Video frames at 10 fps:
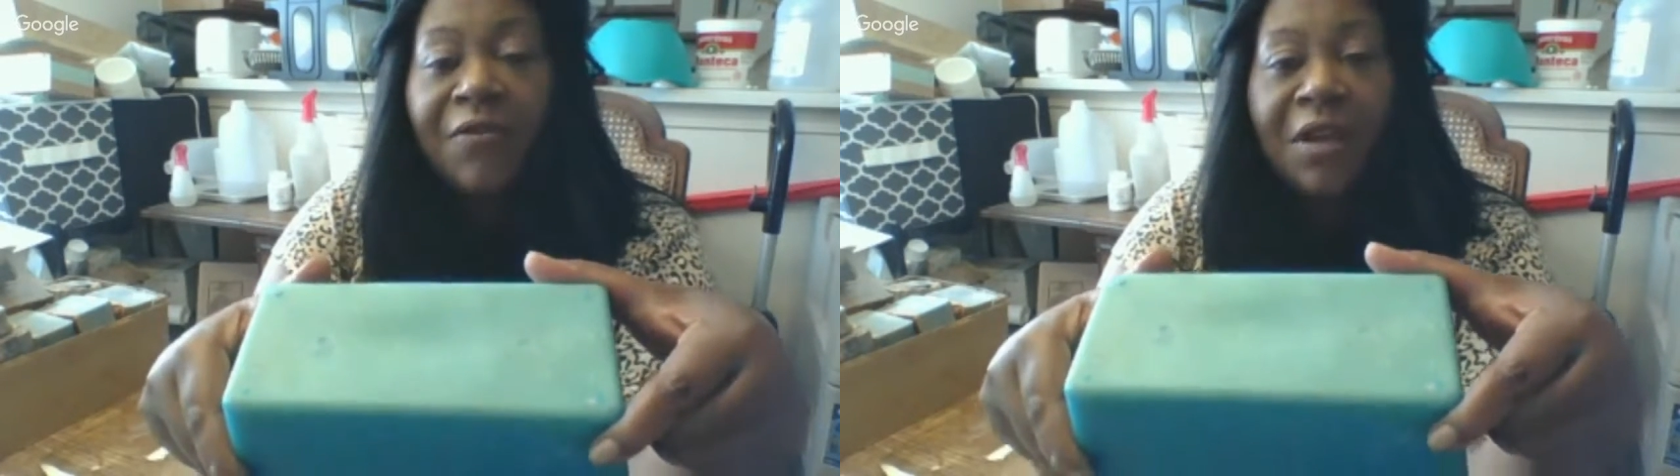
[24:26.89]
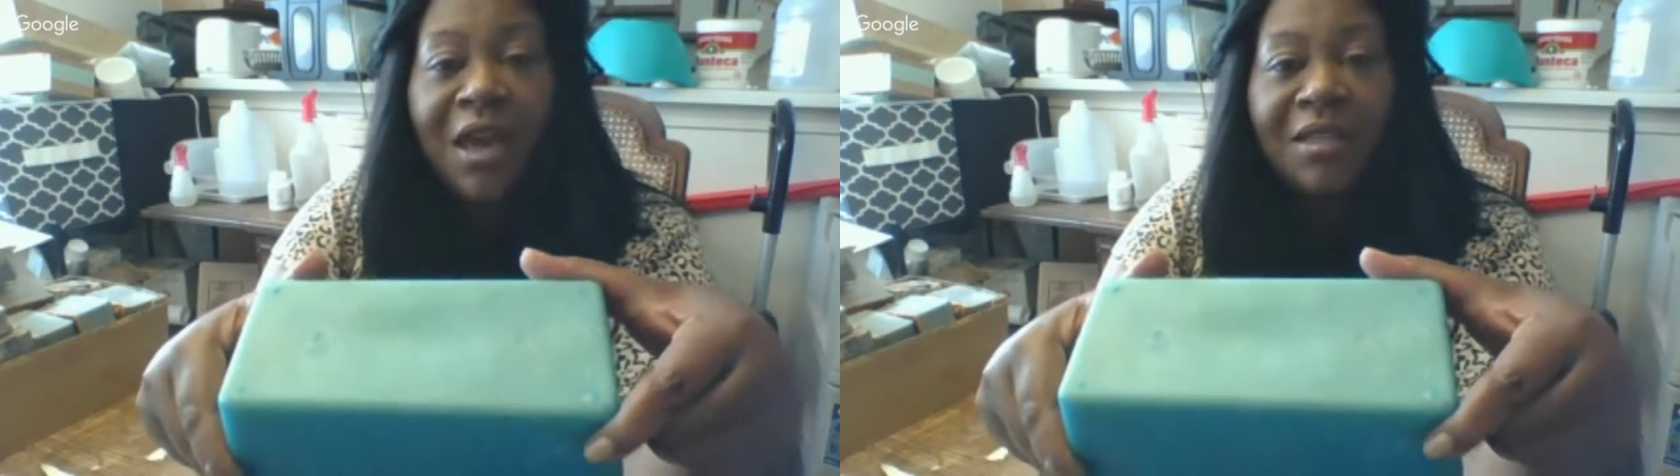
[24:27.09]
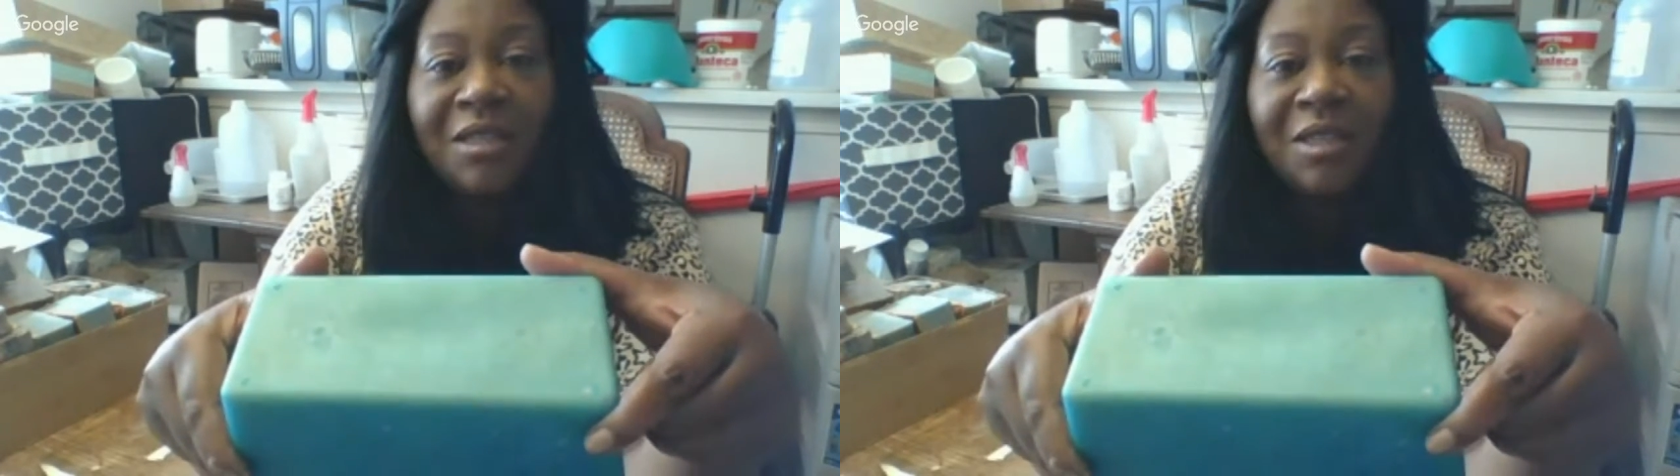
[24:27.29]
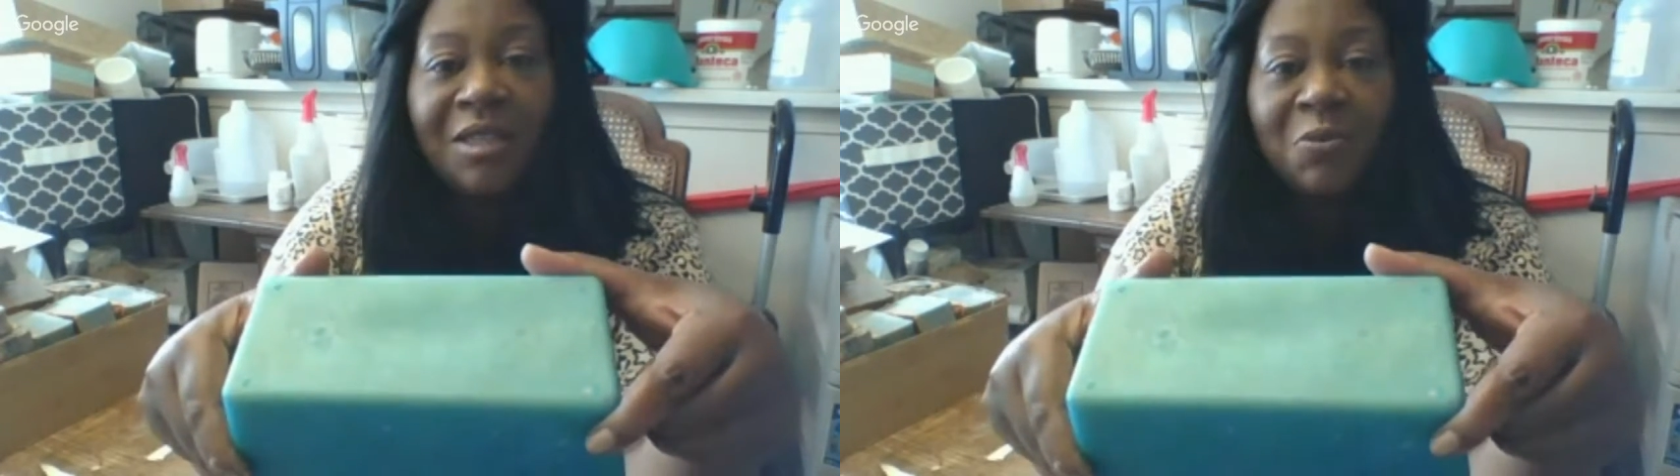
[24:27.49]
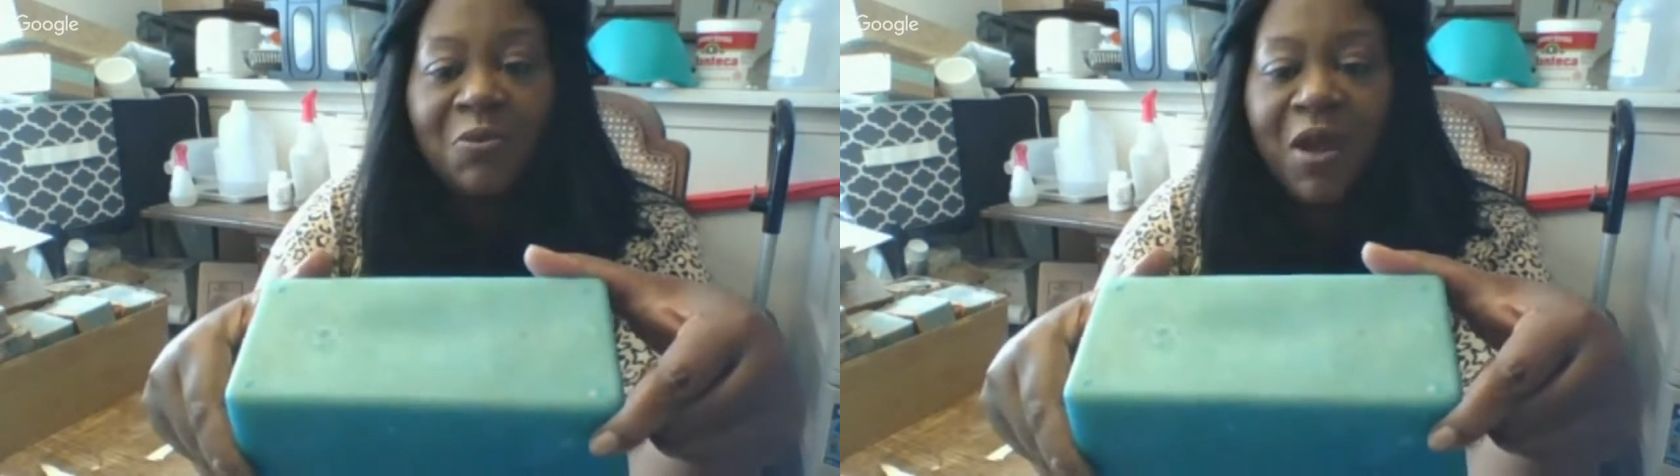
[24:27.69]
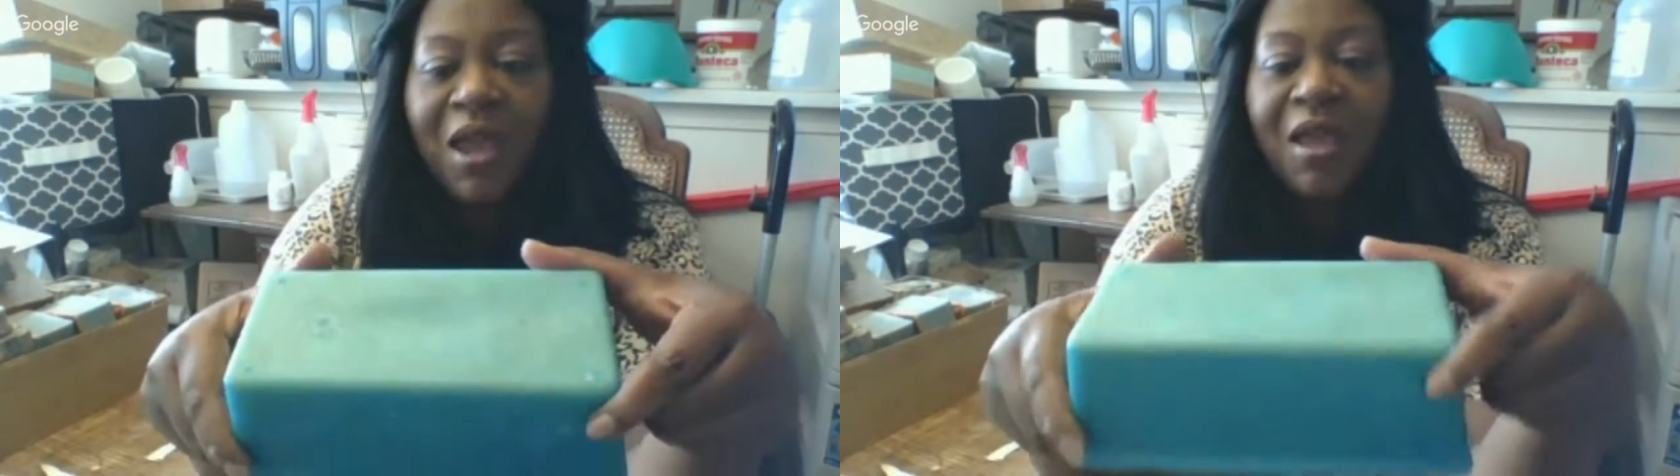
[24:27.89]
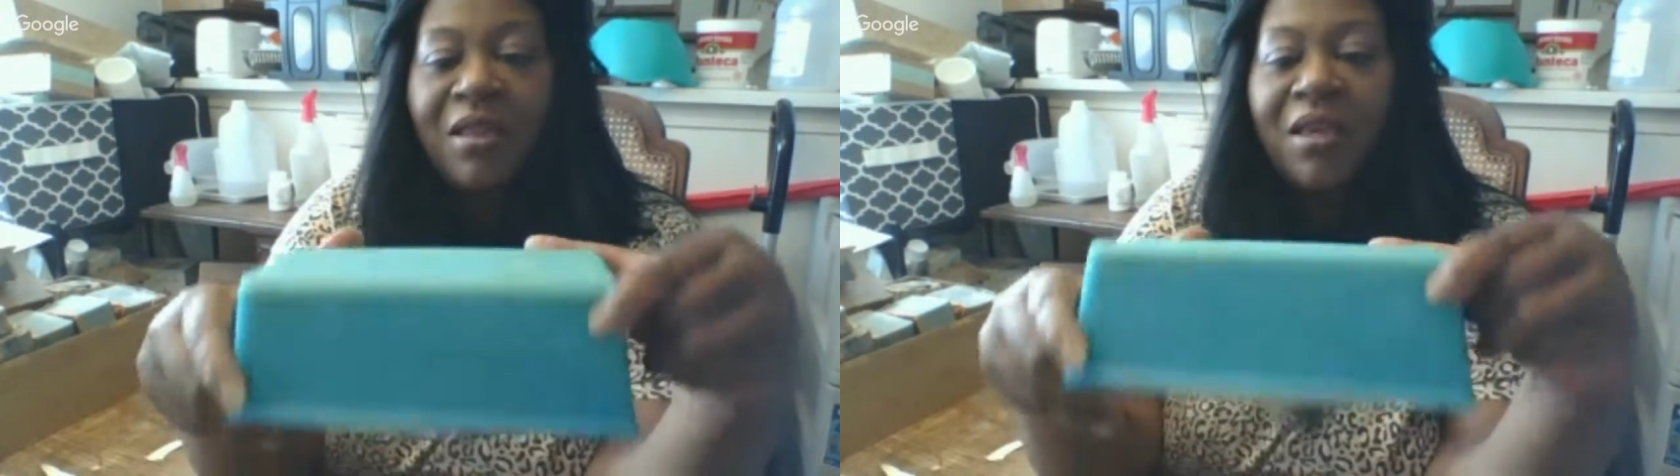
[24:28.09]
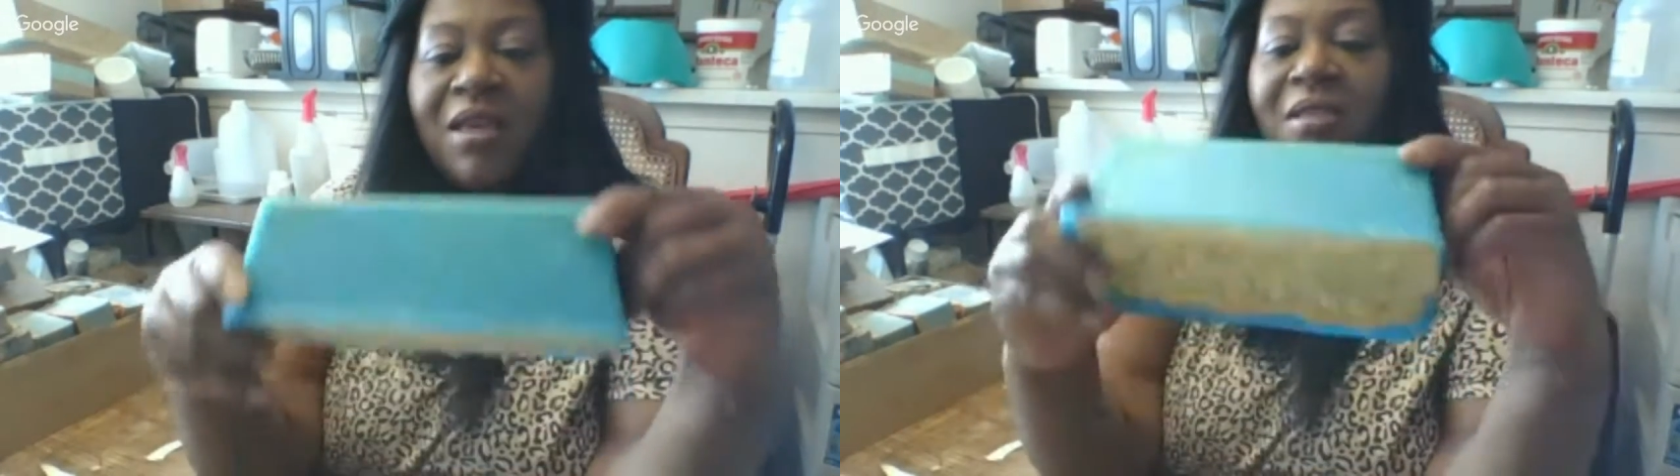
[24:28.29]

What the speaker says: forgot to spray the